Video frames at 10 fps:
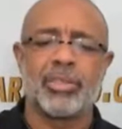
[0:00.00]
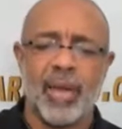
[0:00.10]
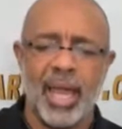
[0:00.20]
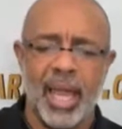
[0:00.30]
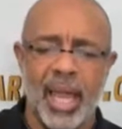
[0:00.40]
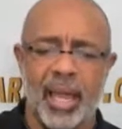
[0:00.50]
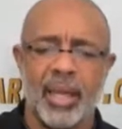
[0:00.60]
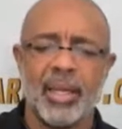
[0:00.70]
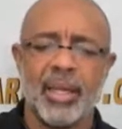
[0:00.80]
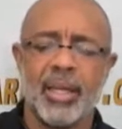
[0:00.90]
right here
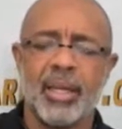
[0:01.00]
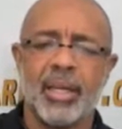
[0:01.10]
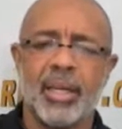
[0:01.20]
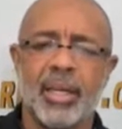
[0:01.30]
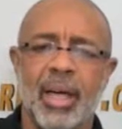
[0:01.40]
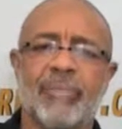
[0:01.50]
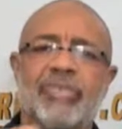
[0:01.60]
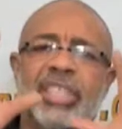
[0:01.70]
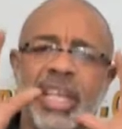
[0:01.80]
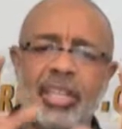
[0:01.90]
of
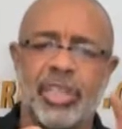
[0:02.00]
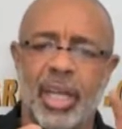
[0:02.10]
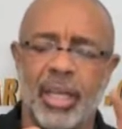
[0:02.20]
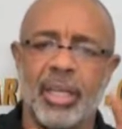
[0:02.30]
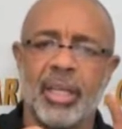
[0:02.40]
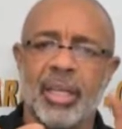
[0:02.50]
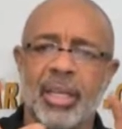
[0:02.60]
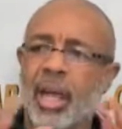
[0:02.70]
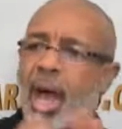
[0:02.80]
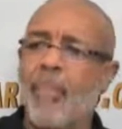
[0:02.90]
teaching,
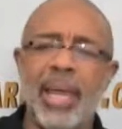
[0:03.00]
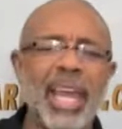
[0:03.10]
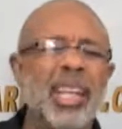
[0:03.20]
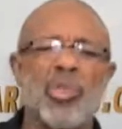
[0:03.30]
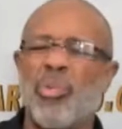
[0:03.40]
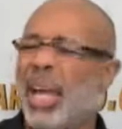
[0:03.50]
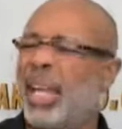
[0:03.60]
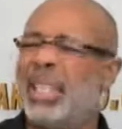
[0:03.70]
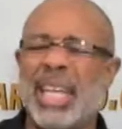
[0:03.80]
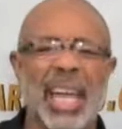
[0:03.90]
I mean, he's ready.
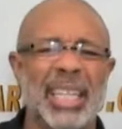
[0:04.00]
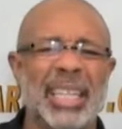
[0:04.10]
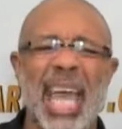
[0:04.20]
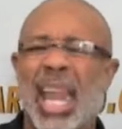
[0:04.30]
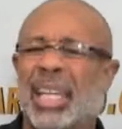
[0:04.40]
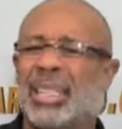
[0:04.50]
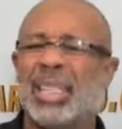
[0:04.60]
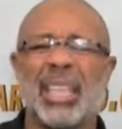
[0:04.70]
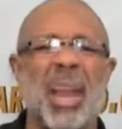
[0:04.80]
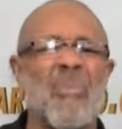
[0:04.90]
He's down in Dallas. He
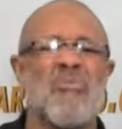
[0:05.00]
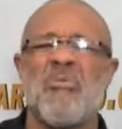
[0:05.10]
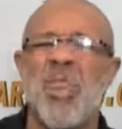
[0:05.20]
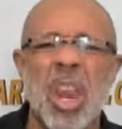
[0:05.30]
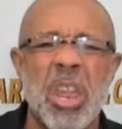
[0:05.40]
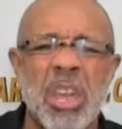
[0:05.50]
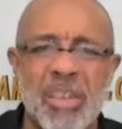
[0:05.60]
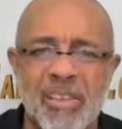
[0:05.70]
said, I'm ready.